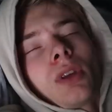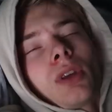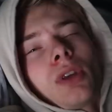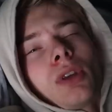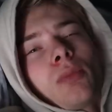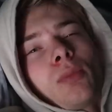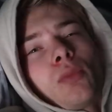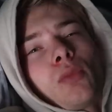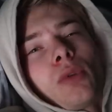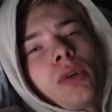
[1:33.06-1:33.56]

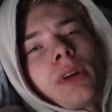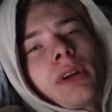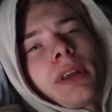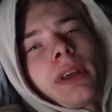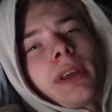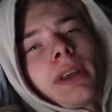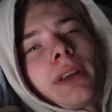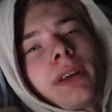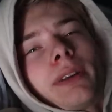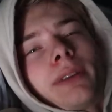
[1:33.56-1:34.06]
Good
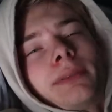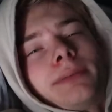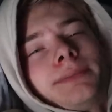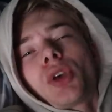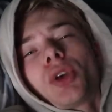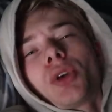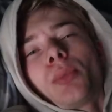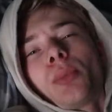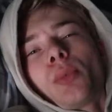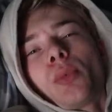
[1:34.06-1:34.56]
morning.
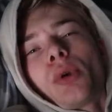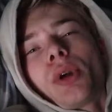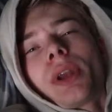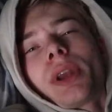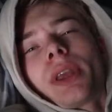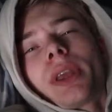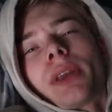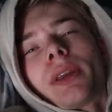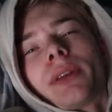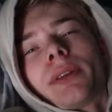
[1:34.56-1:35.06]
Good
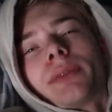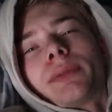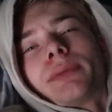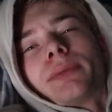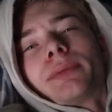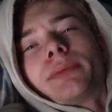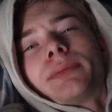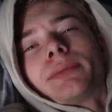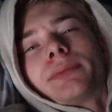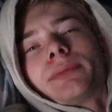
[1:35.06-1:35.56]
morning.
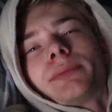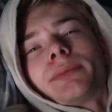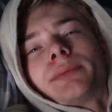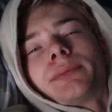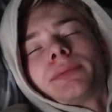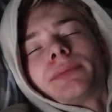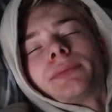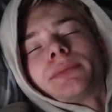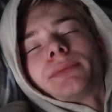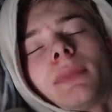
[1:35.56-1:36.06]

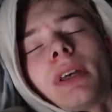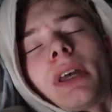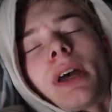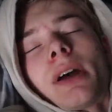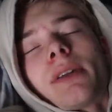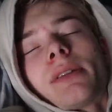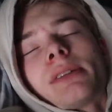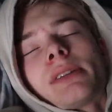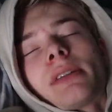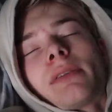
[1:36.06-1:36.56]

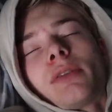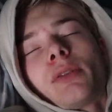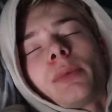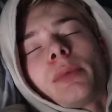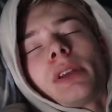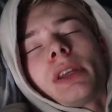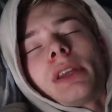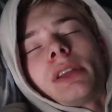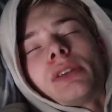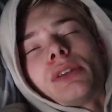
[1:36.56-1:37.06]
How's
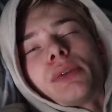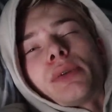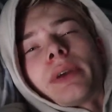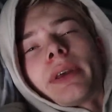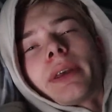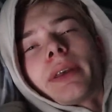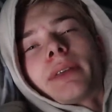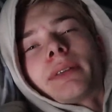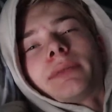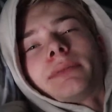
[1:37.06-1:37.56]
everybody
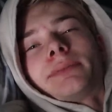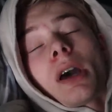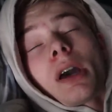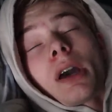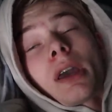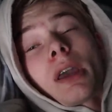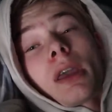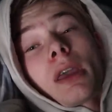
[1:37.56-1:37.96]
doing? I